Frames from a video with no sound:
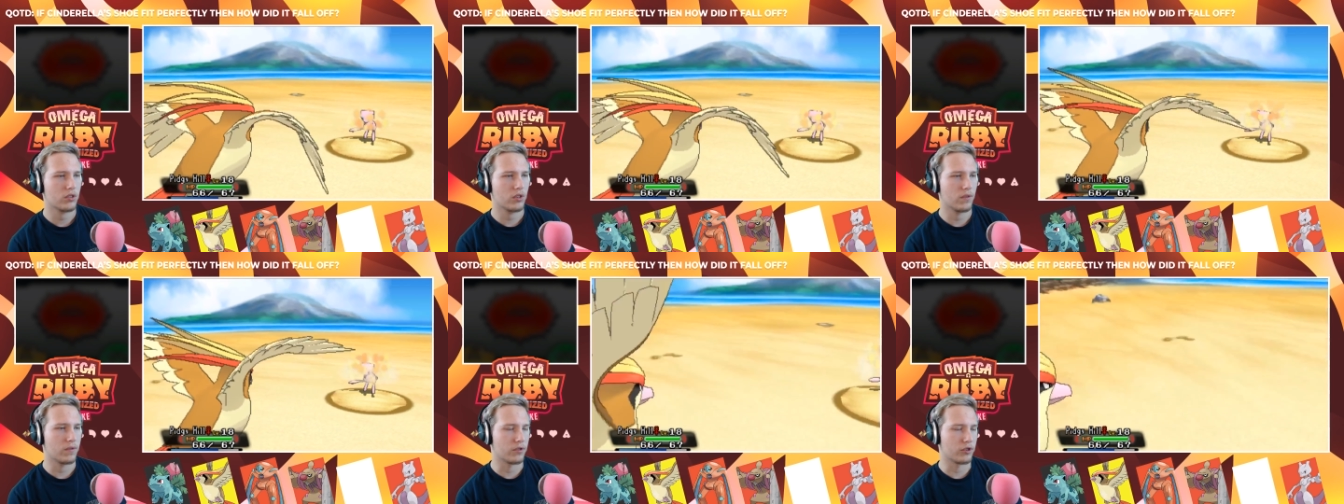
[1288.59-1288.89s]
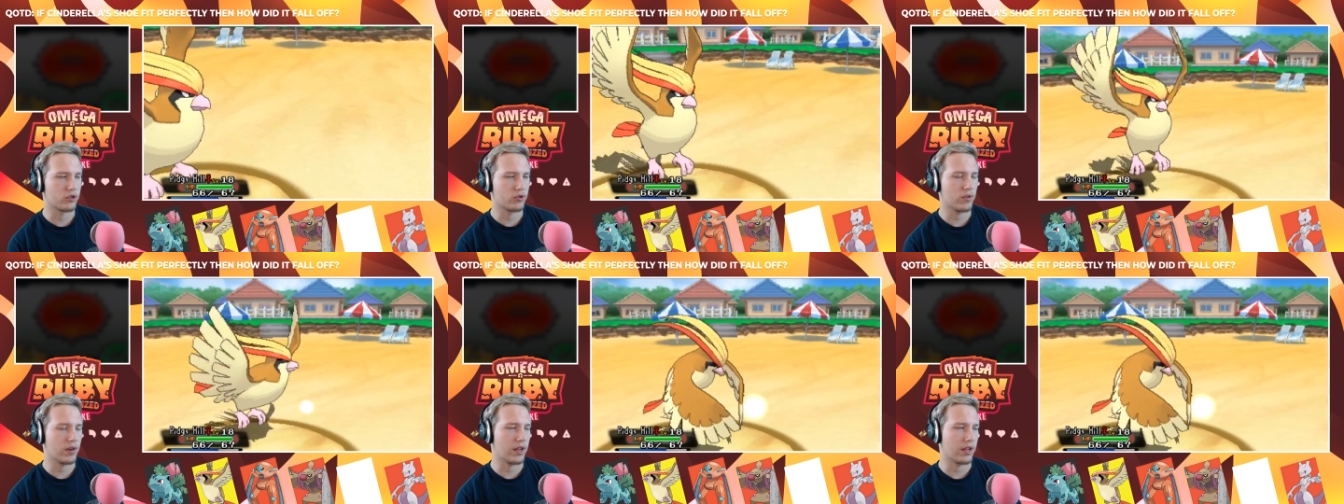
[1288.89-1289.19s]
going for
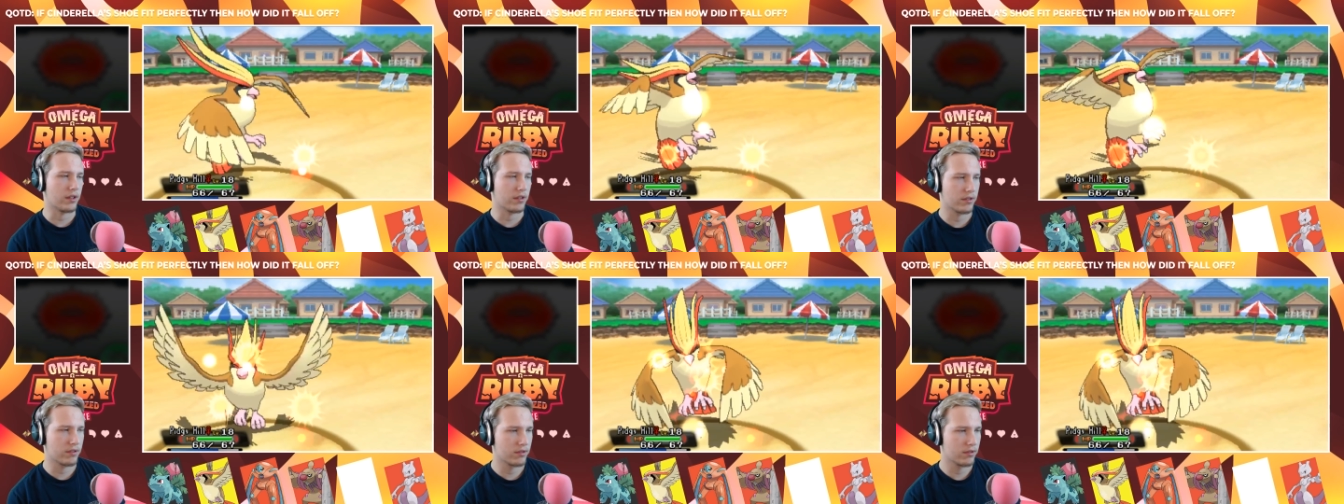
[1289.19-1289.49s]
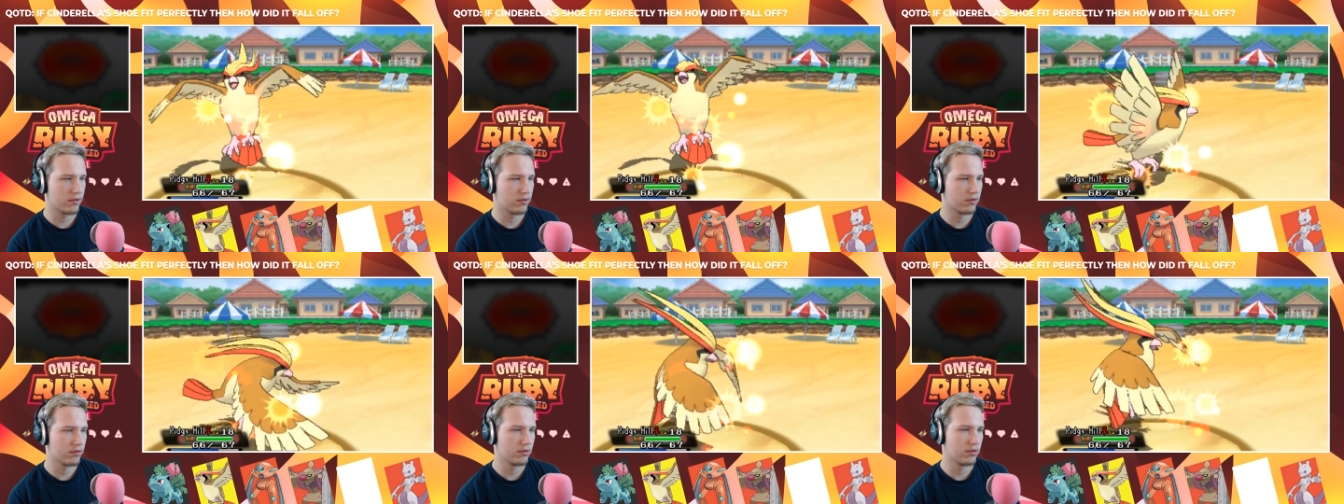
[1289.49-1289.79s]
strength.
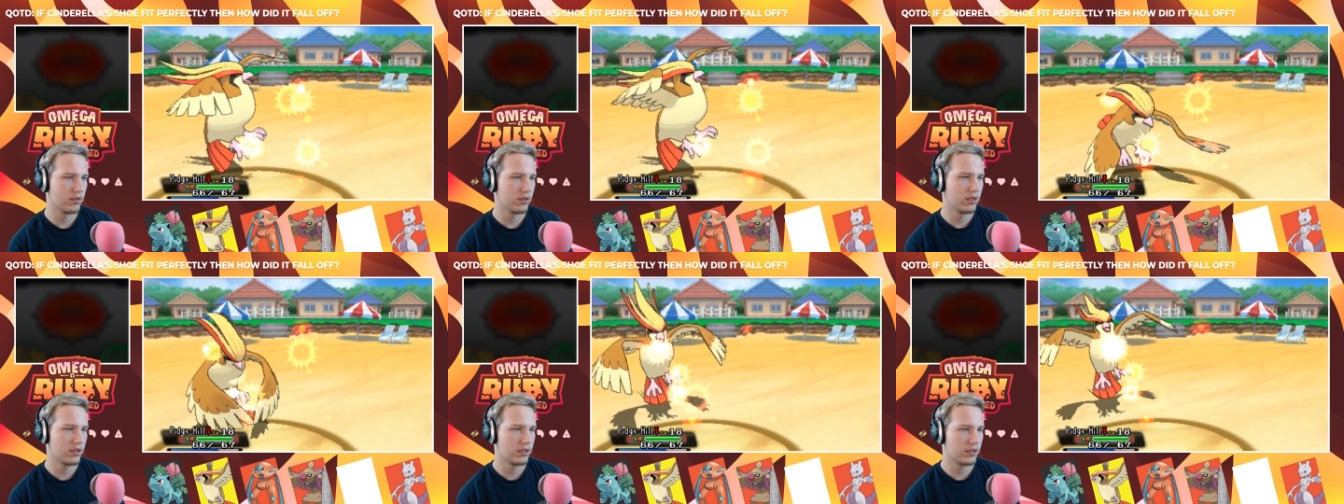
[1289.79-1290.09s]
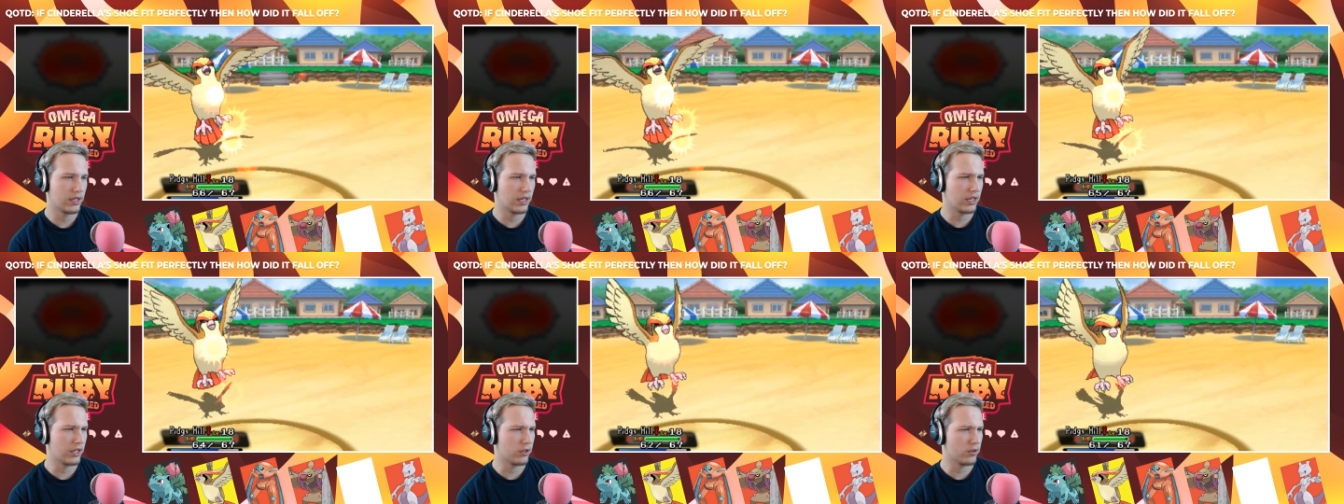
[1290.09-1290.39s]

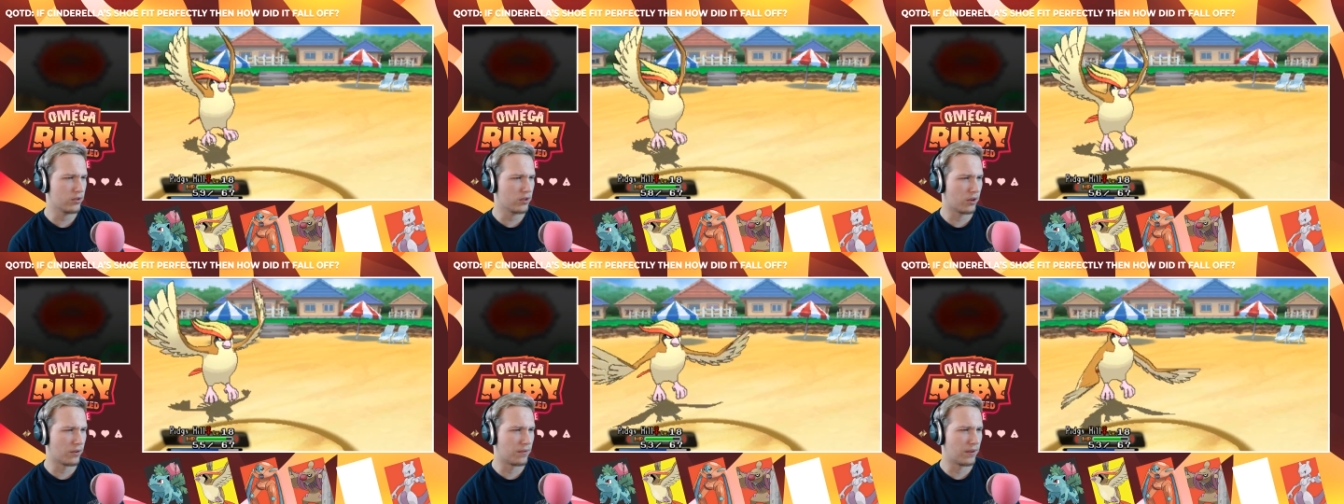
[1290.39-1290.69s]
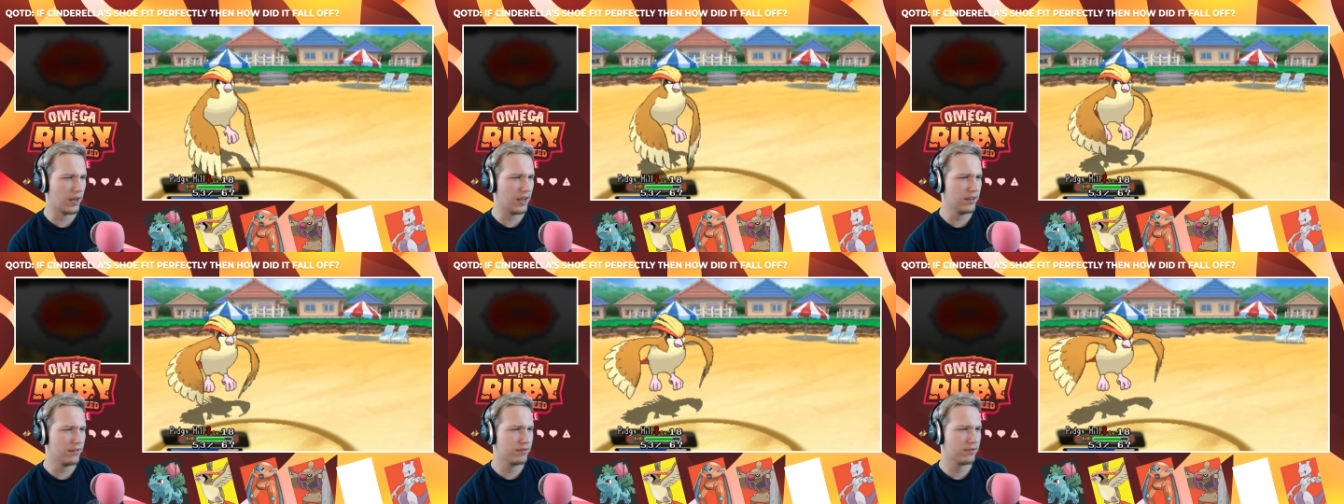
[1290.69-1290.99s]
Did he use all
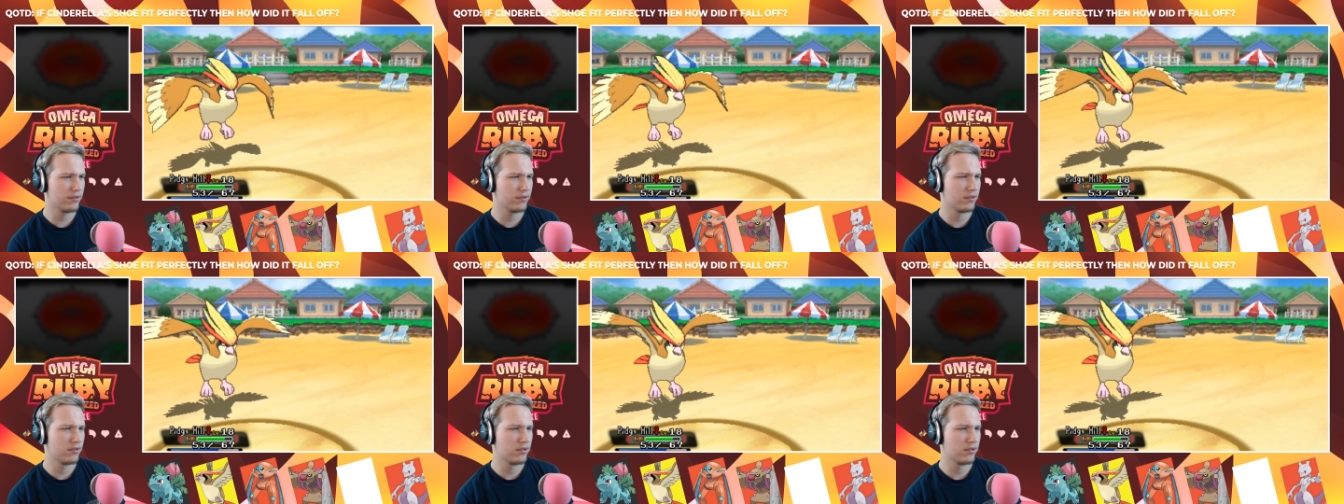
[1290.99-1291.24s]
five?